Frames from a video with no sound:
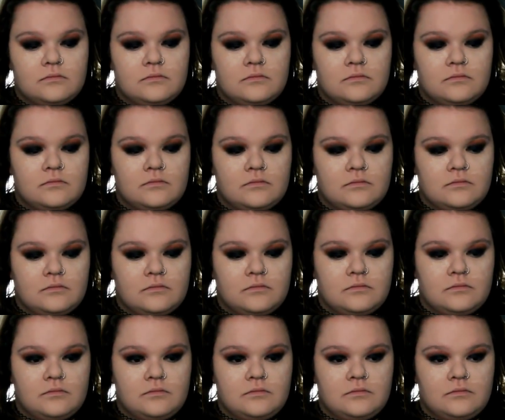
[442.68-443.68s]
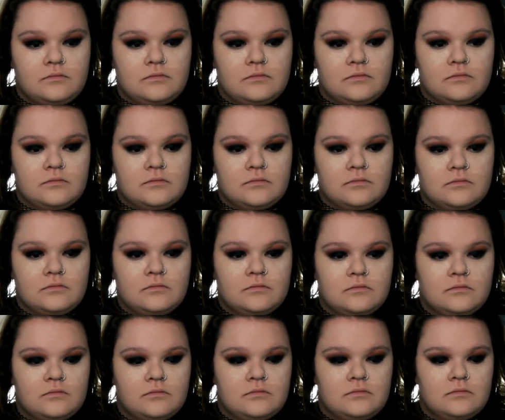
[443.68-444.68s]

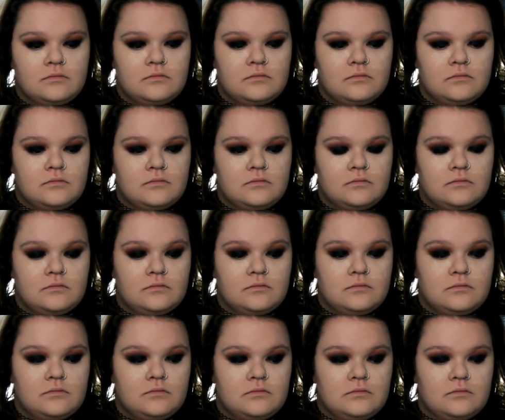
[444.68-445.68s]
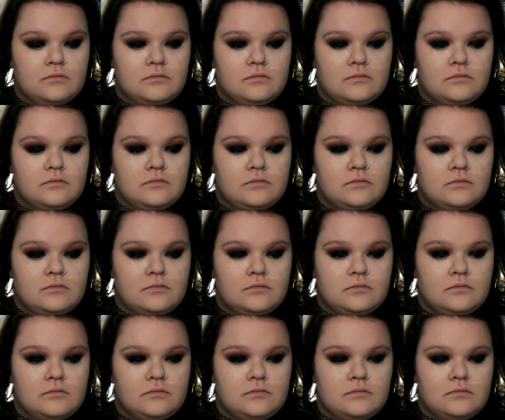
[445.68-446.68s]

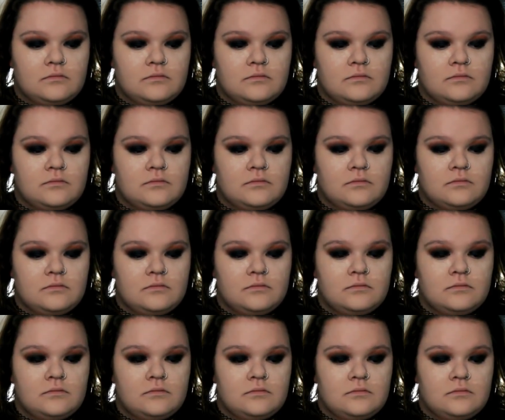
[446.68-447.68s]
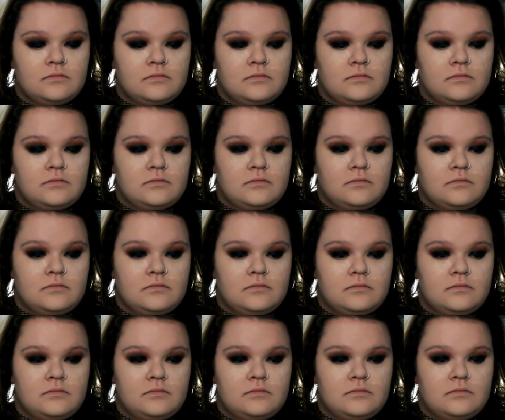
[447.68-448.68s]

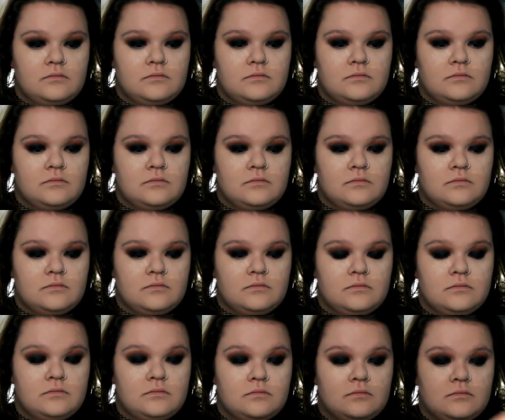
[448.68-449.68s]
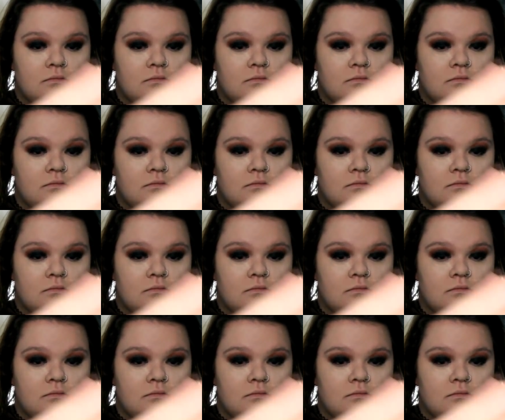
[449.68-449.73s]
(not speaking)